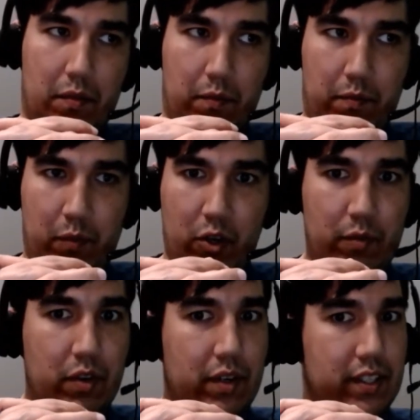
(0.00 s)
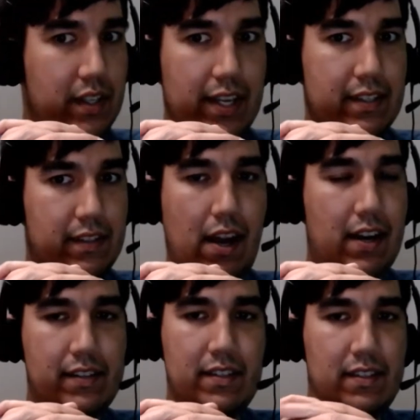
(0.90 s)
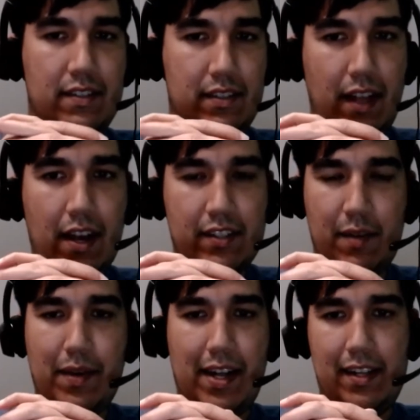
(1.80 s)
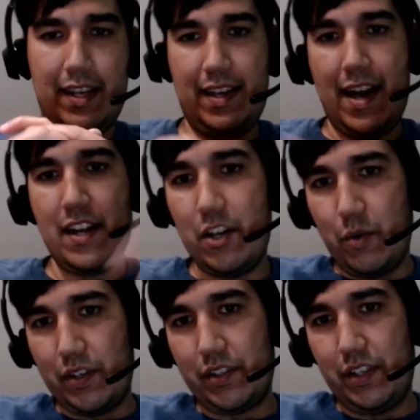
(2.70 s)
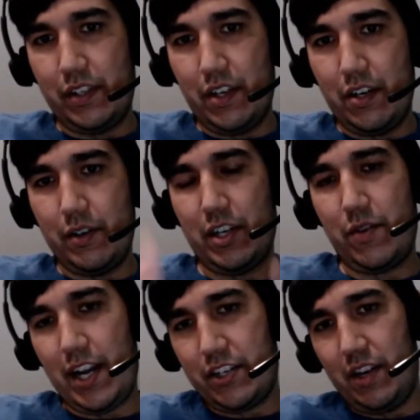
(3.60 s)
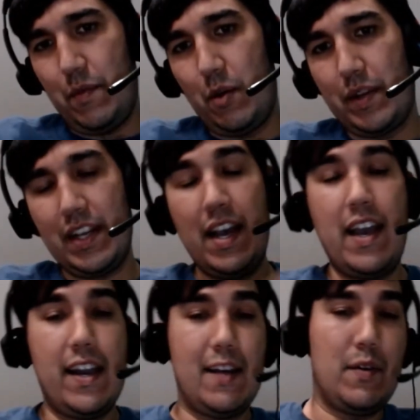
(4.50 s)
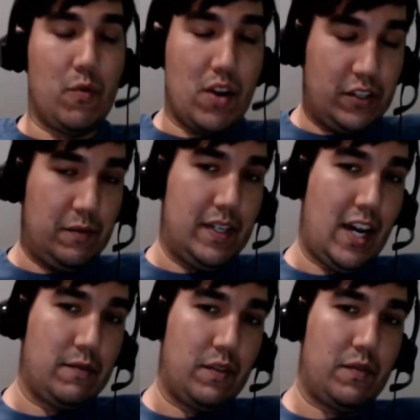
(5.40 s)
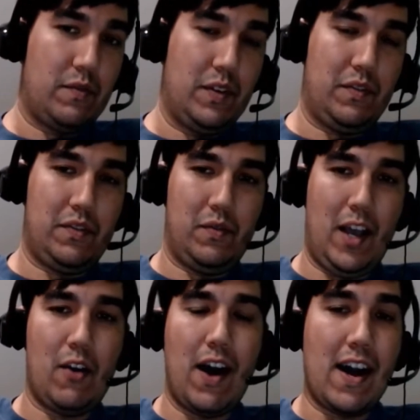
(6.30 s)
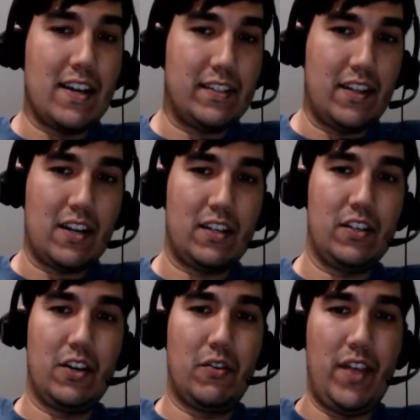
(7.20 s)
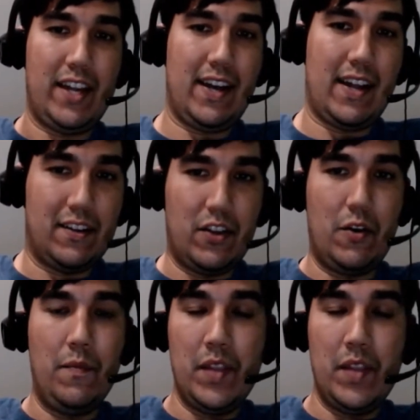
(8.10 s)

Crypto isn't like stocks. Stocks, I'm kind of like, I don't know where it's going to go. It could crash any moment. And I've been wrong so many times with how high a stock can go that I don't know.